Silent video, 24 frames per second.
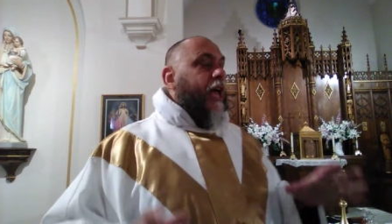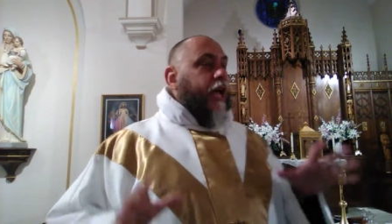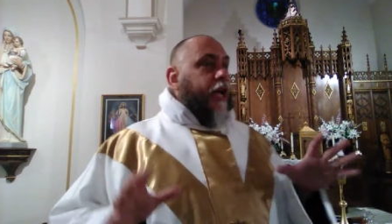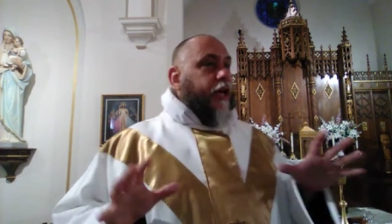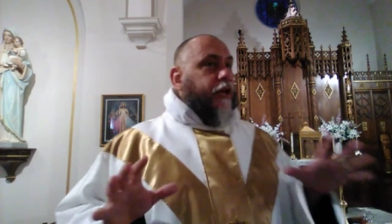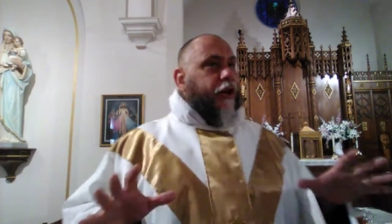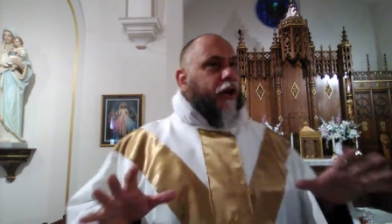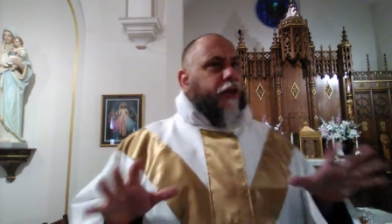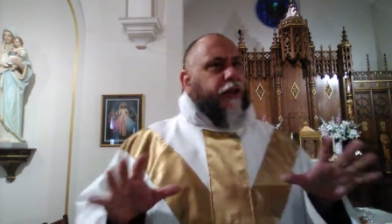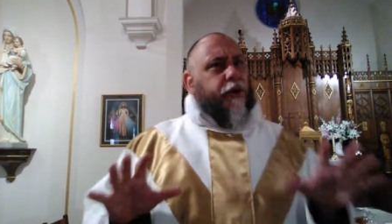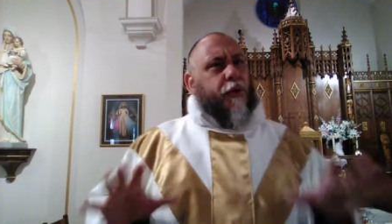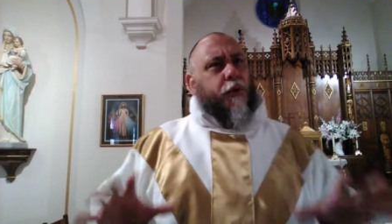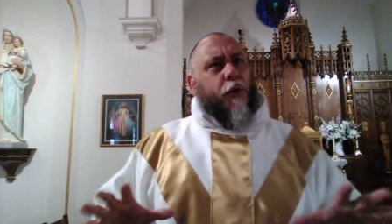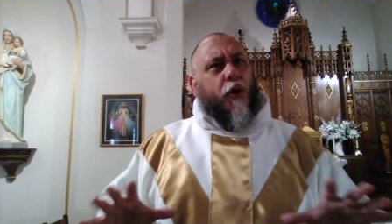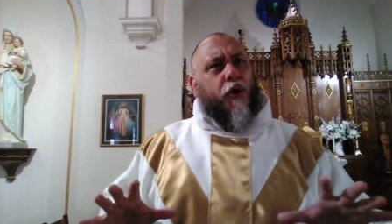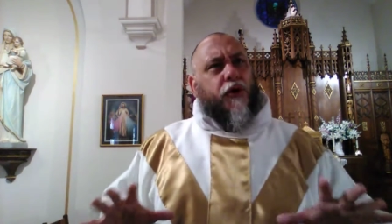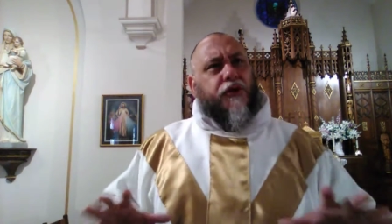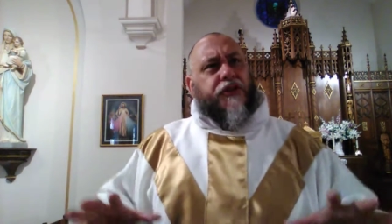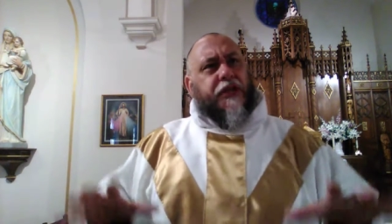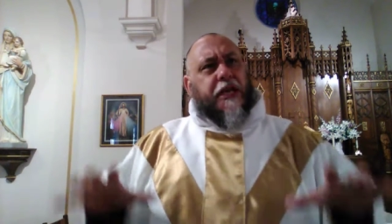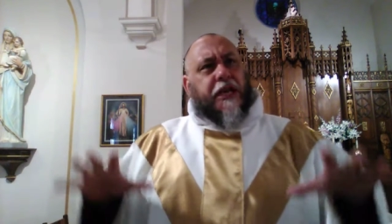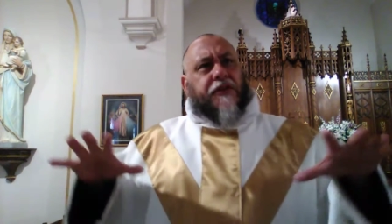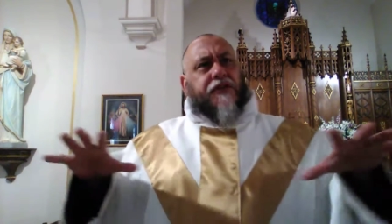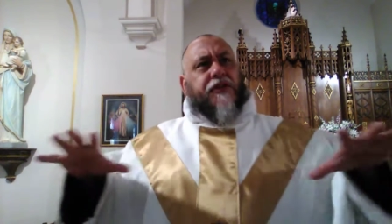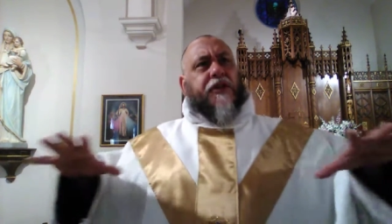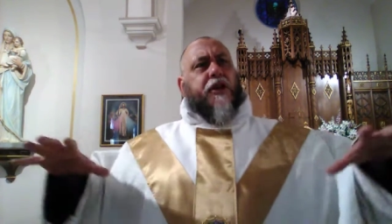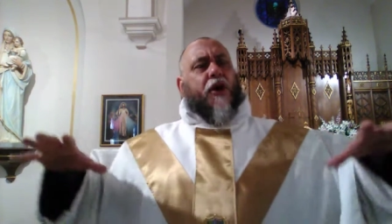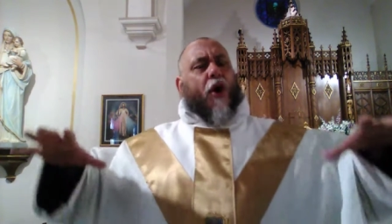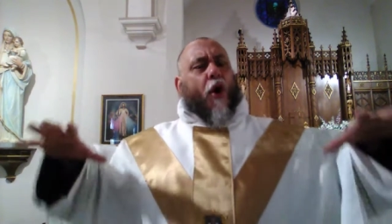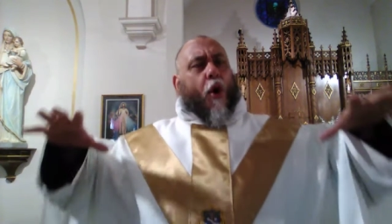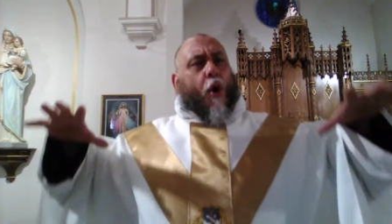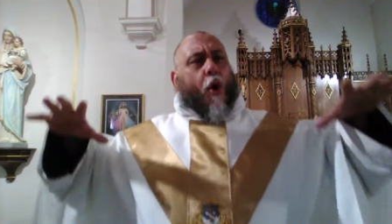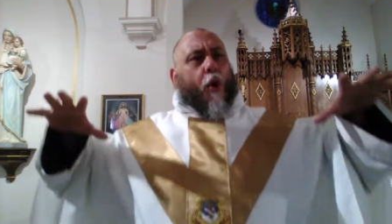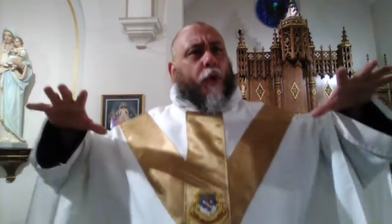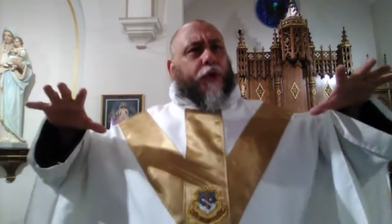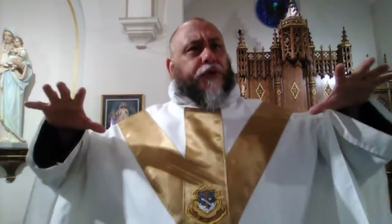In other words, in the
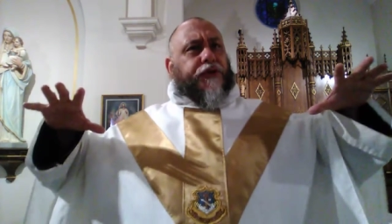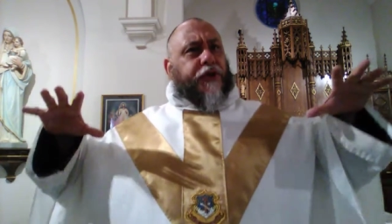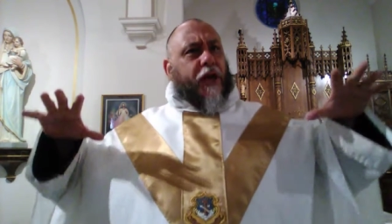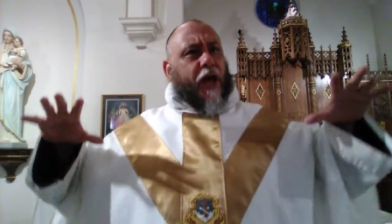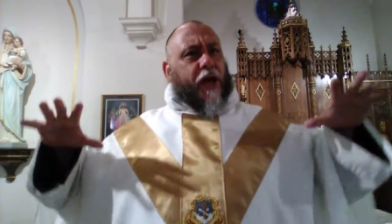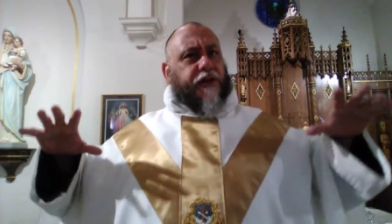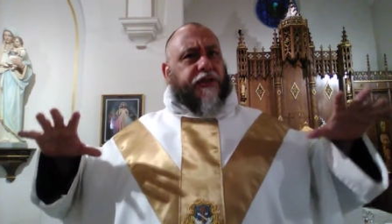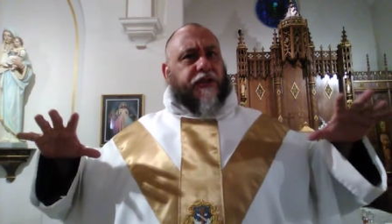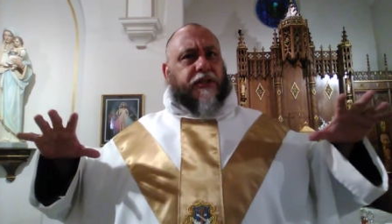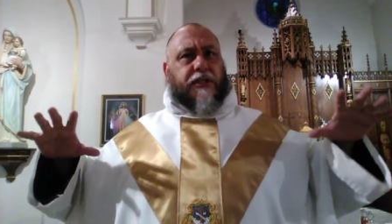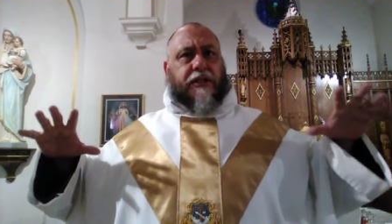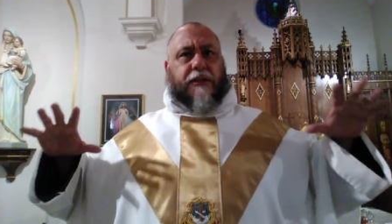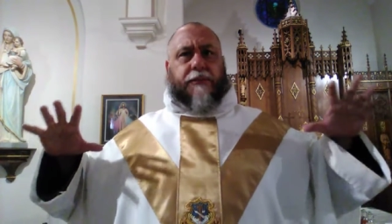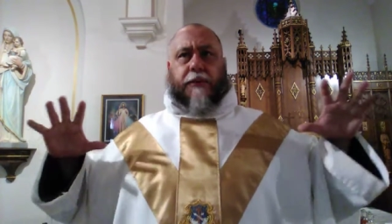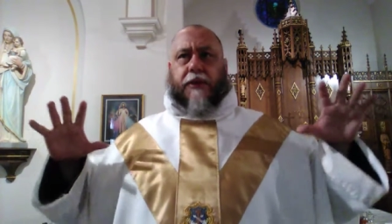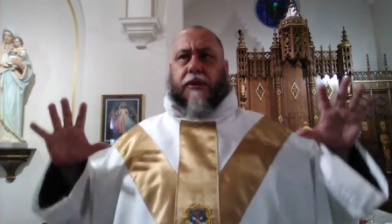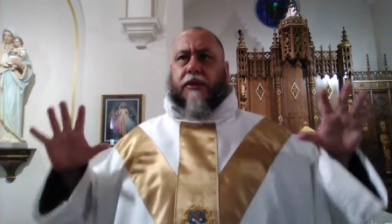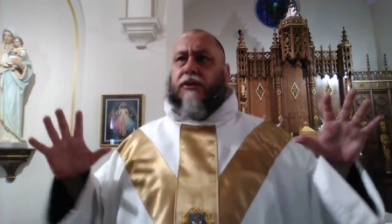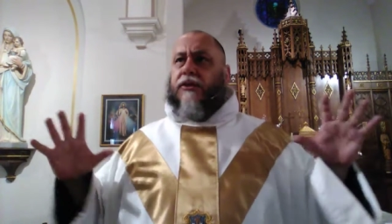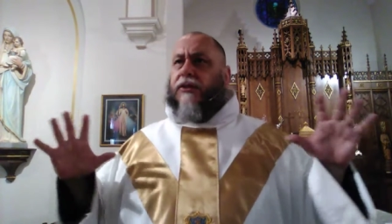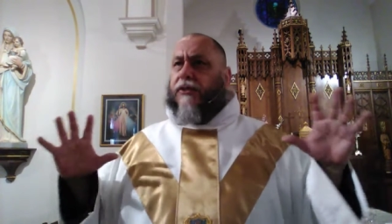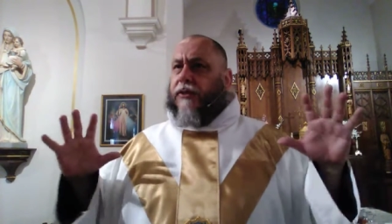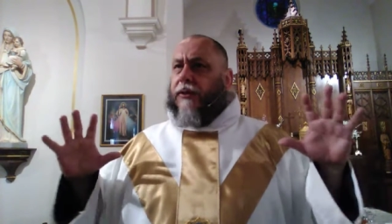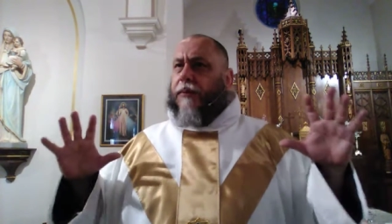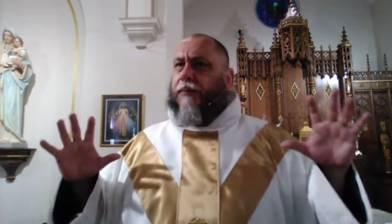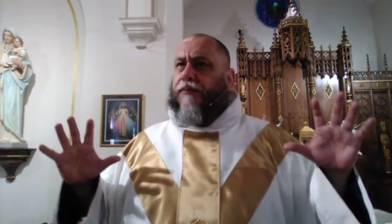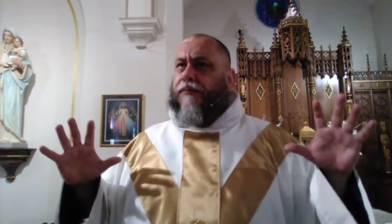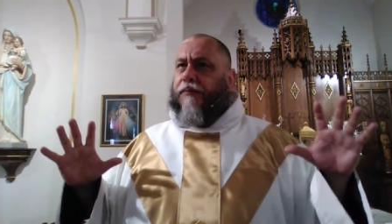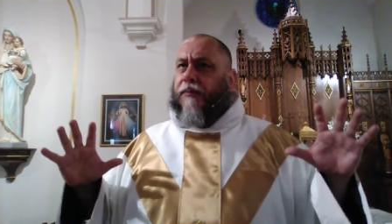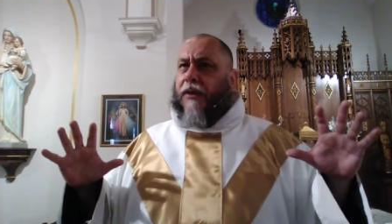Old Testament,